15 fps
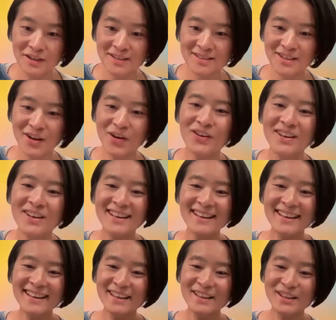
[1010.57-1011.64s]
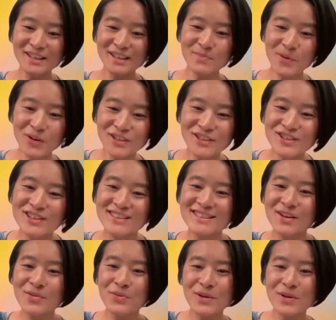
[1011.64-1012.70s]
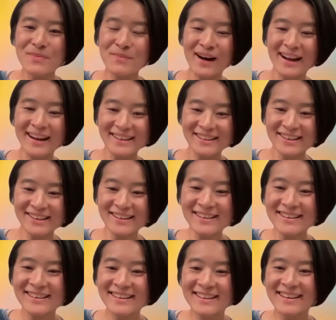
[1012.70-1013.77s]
So this book just a reminder